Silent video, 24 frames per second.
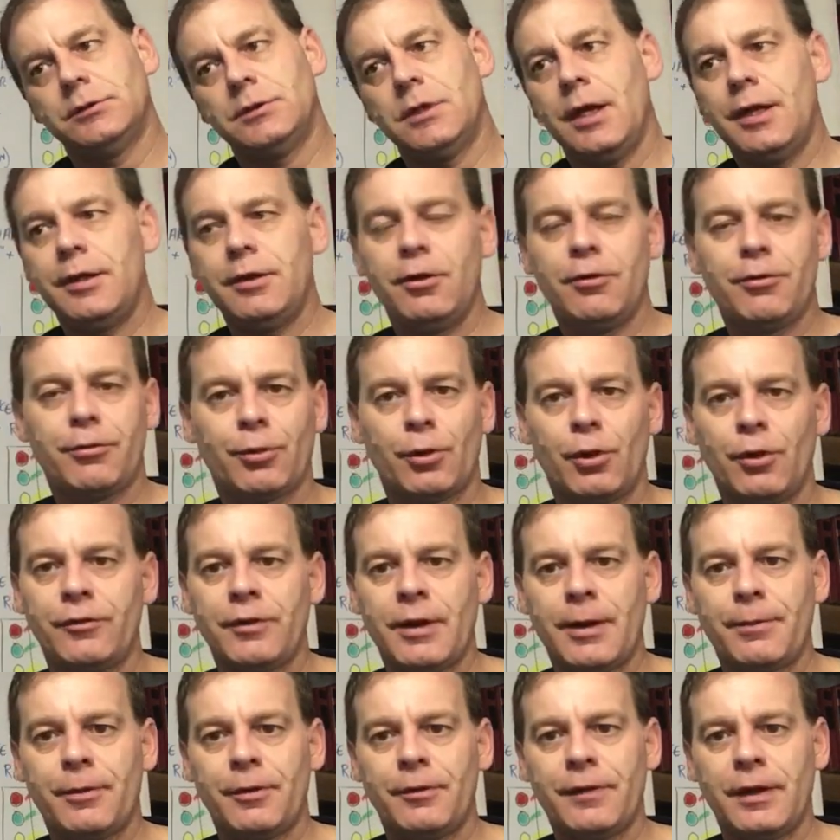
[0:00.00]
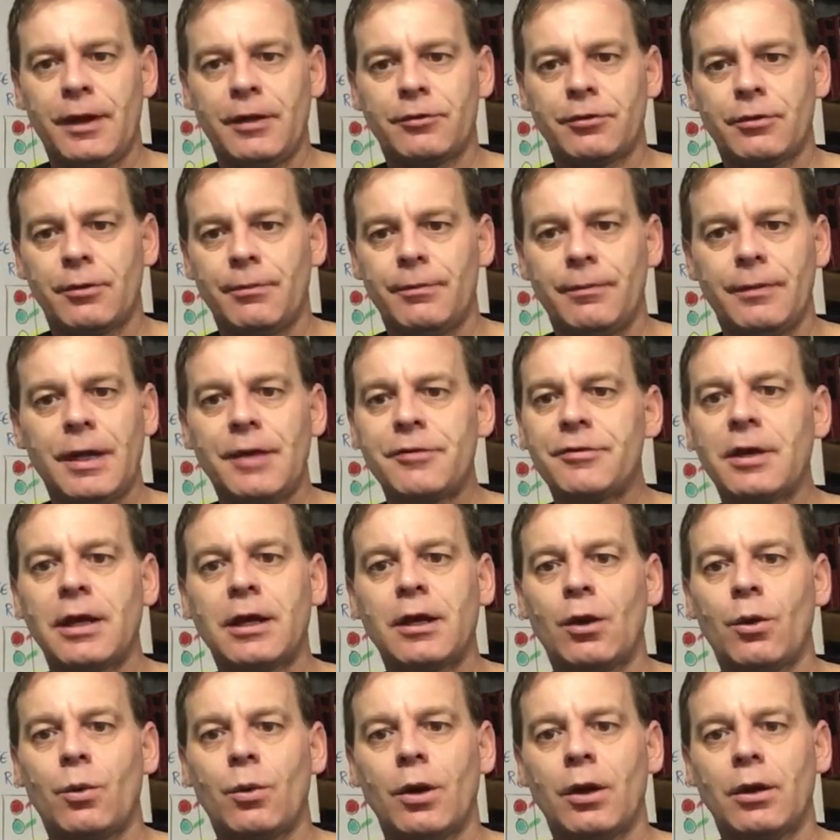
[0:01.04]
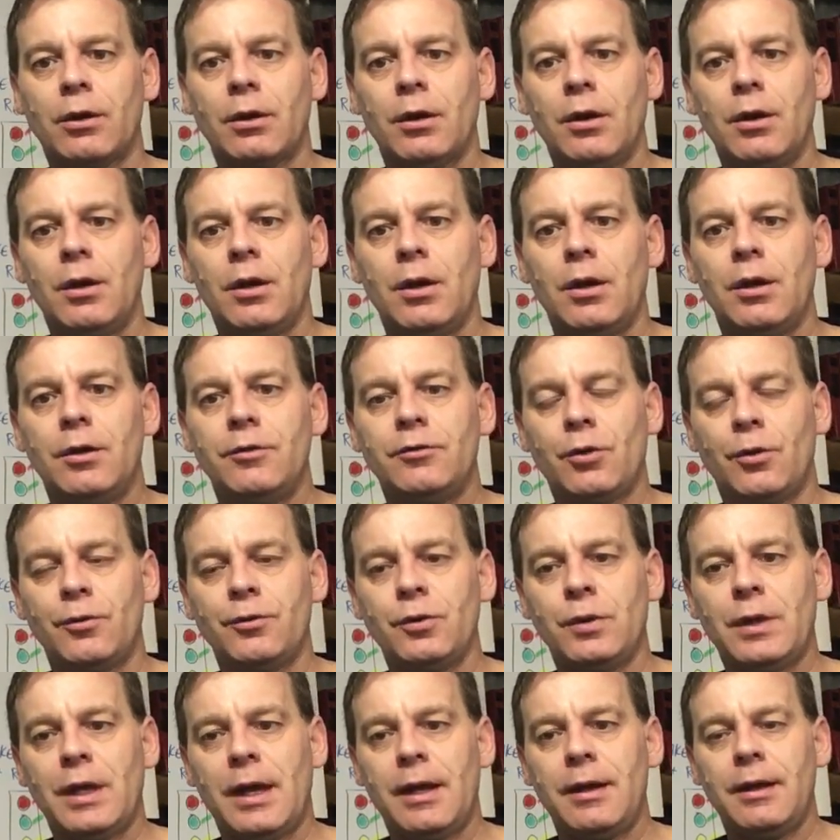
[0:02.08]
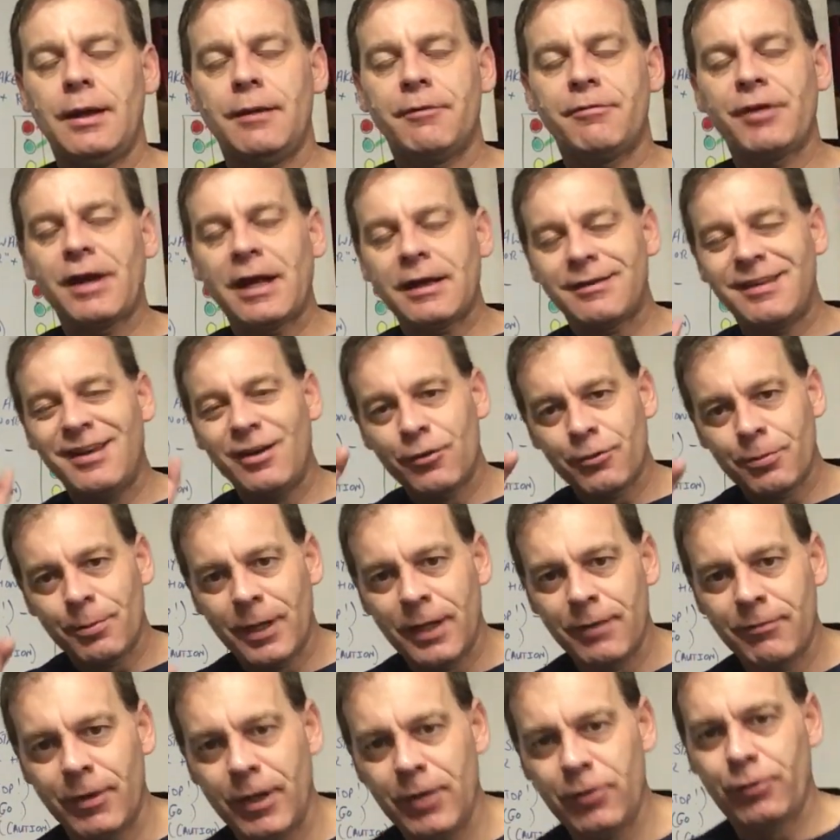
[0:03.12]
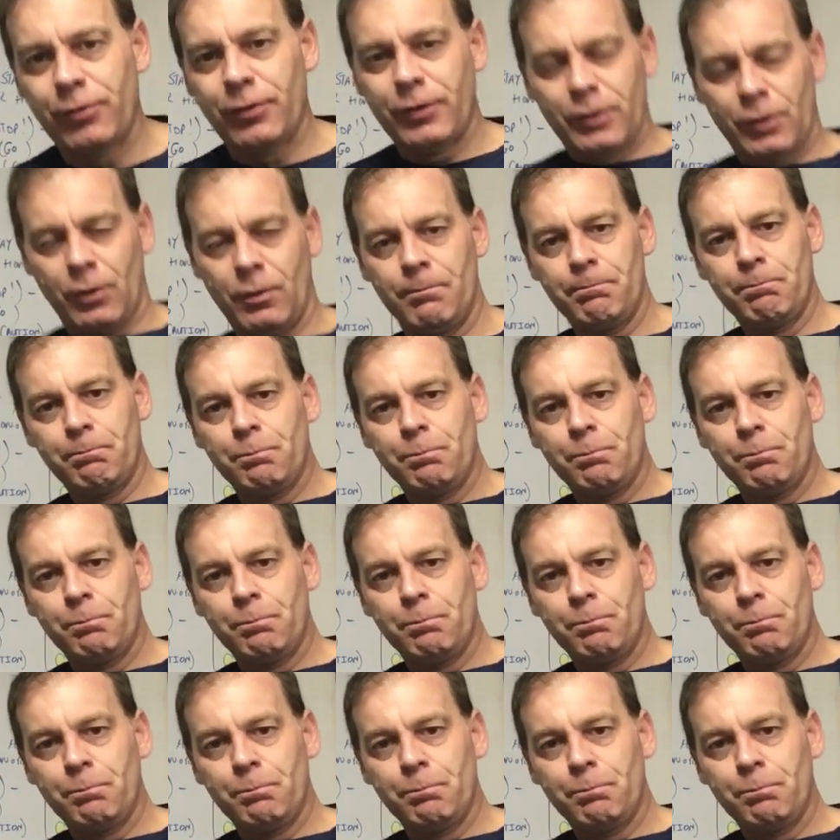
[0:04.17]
and you throw a temper tantrum. That's not going to work. Don't do that. In fact, here's my advice for you.